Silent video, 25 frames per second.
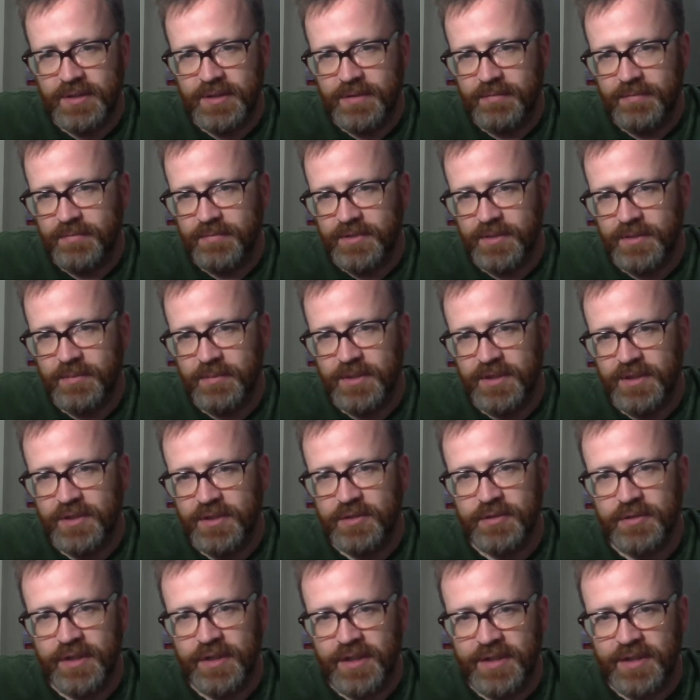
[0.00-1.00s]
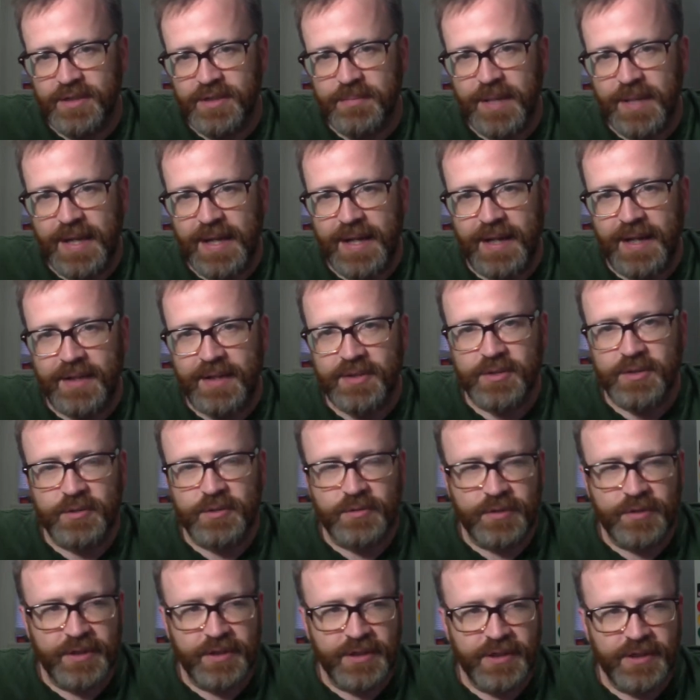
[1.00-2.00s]
somebody to greet us back. So
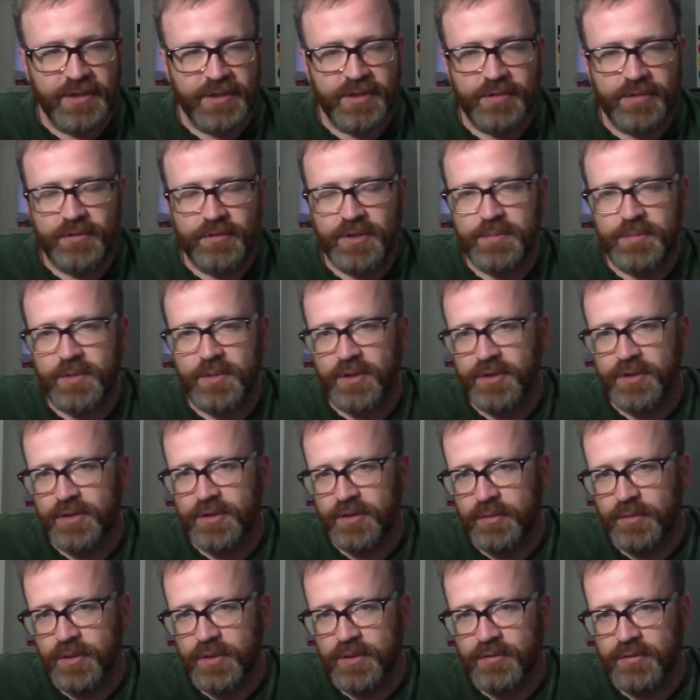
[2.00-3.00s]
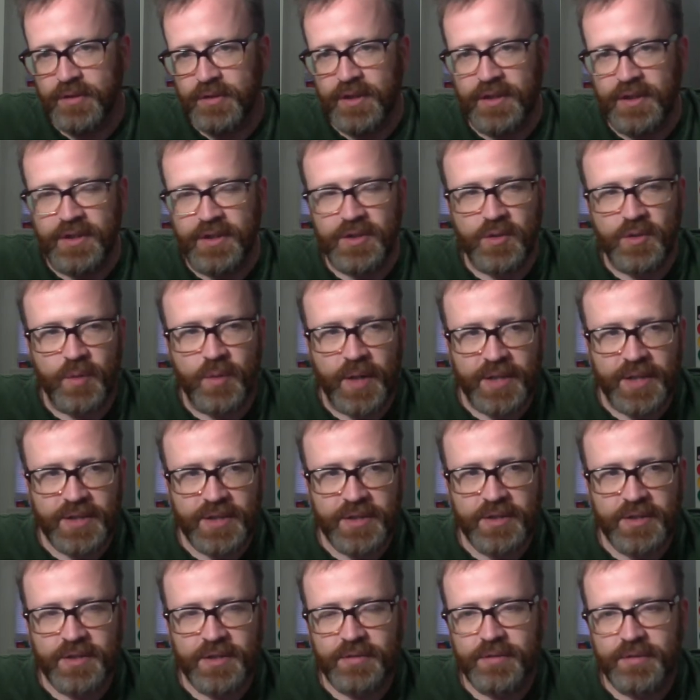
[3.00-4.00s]
greetings are responded to with greetings.
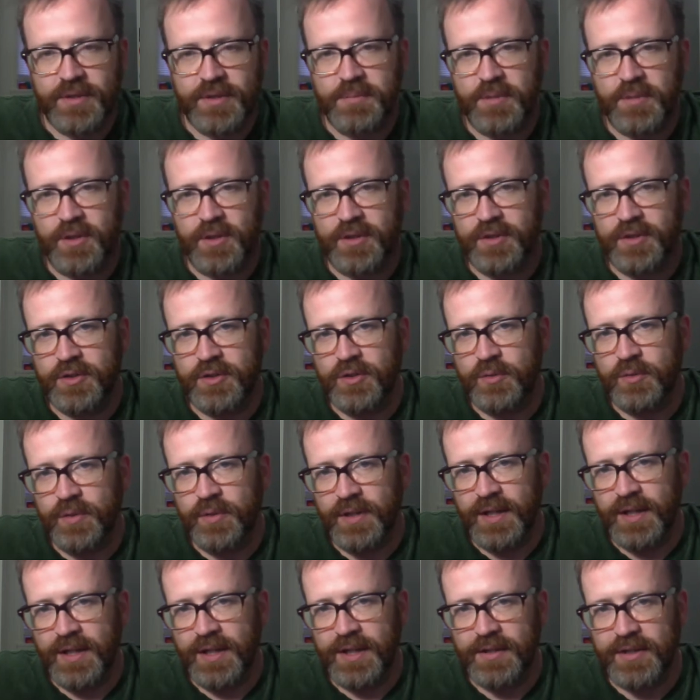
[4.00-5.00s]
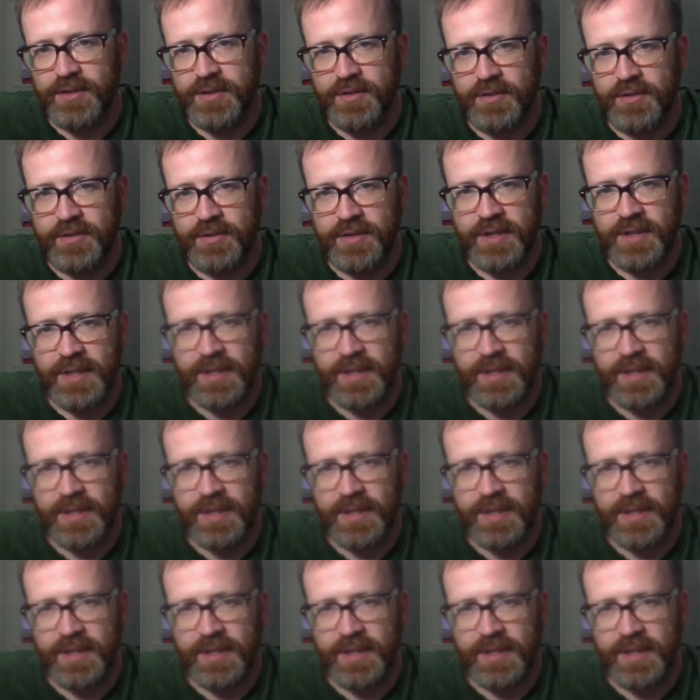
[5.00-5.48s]
Questions are responded to with answers.